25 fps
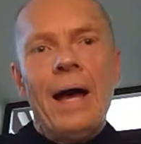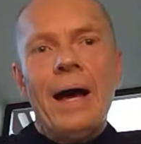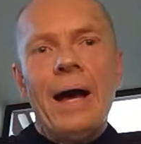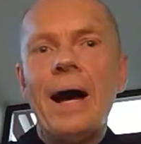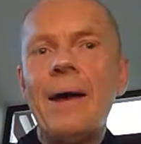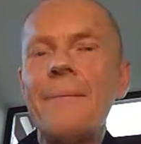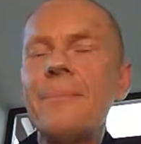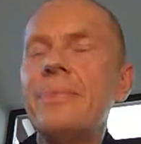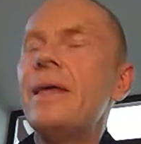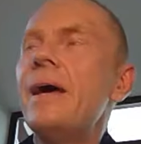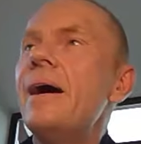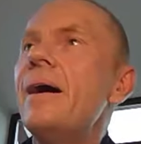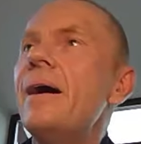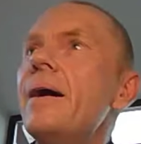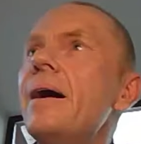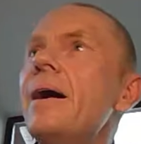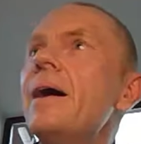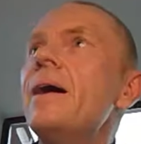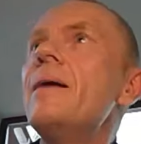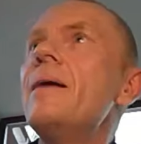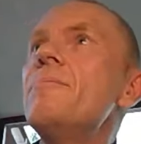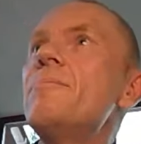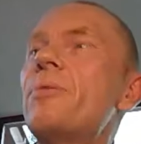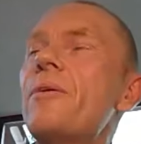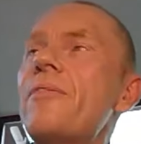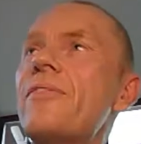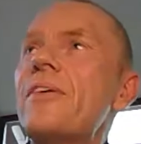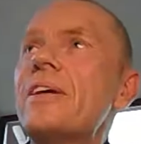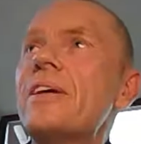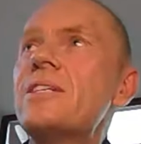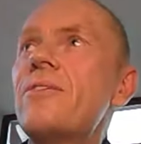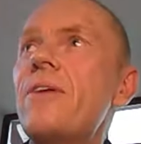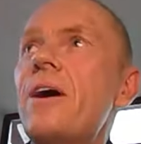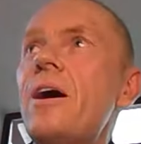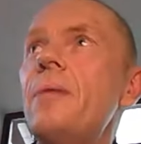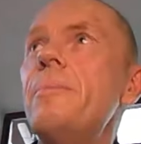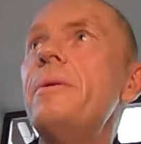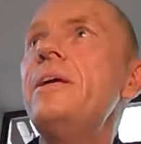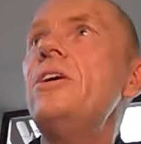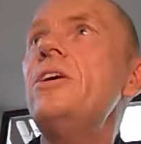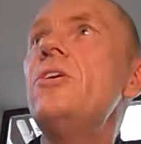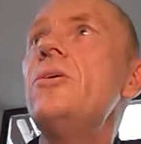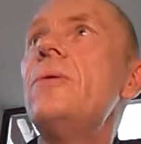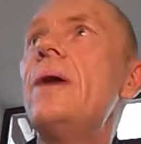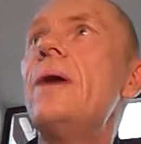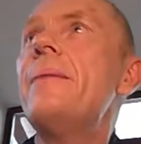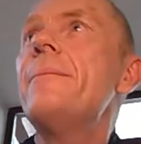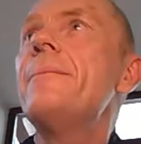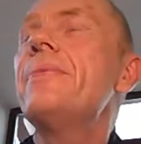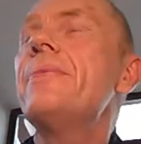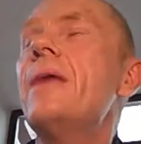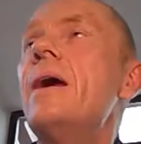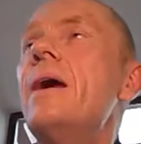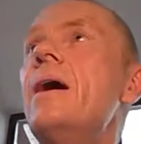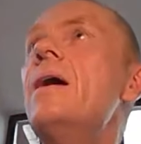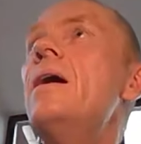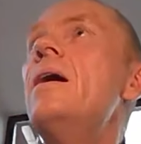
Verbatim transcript: Um, um, Professor Albie, you um,